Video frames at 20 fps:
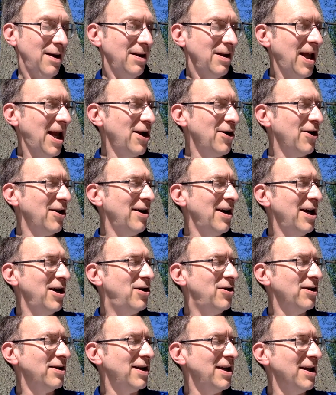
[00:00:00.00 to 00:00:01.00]
Later, he
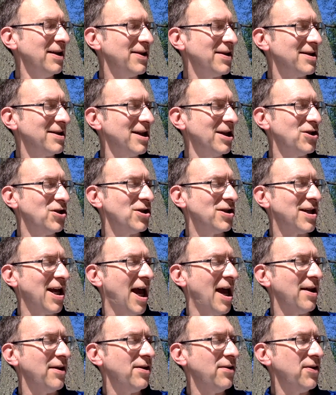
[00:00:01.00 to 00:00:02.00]
couldn't get the stitches
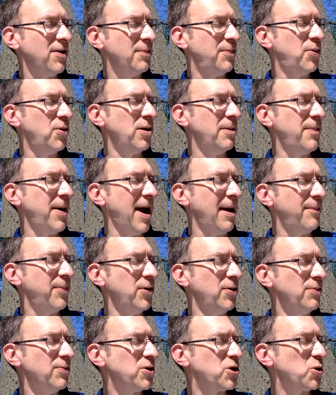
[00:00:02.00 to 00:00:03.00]
out. The poor
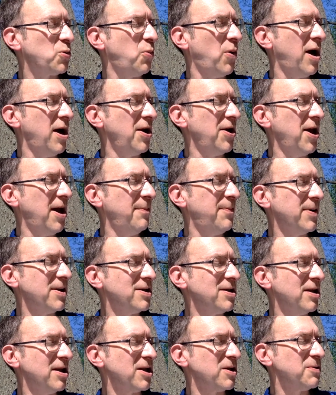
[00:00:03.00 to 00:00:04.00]
baboon swelled up
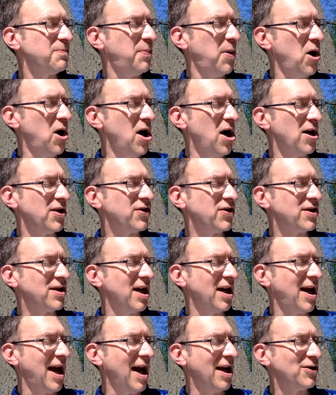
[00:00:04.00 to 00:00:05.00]
until his paws
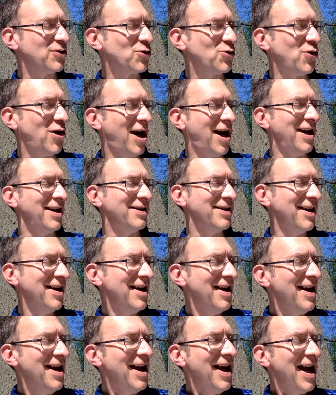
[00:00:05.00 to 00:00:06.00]
stuck out straight.
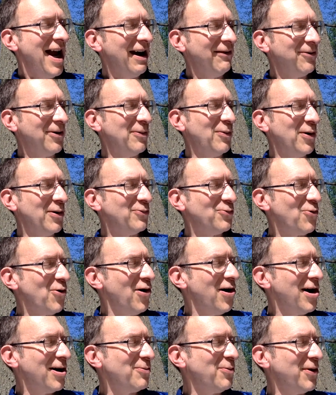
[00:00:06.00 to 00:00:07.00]
Everyone
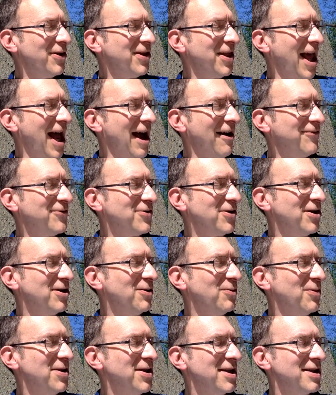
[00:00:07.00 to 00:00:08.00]
roared with laughter
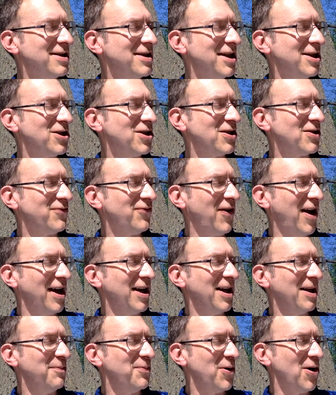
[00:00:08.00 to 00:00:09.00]
when the stitches
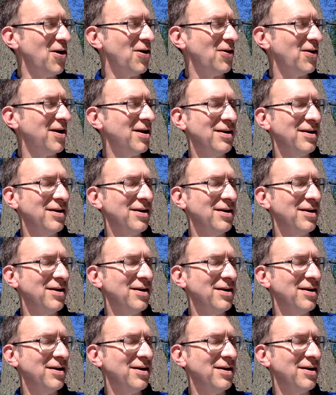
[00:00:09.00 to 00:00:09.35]
finally broke.